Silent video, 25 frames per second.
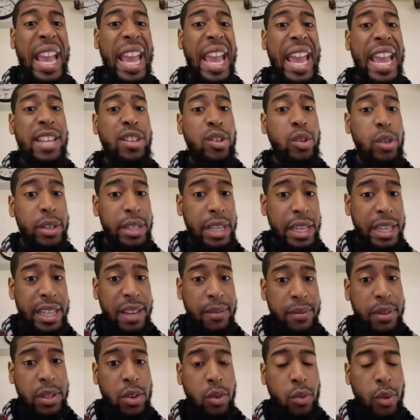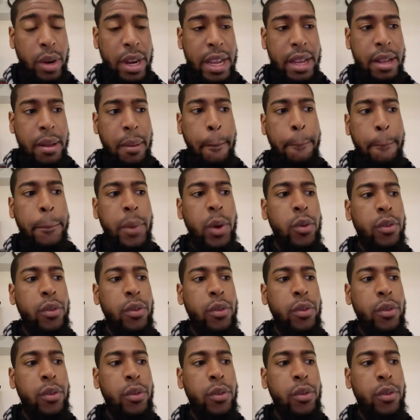and you look at Kevin Durant,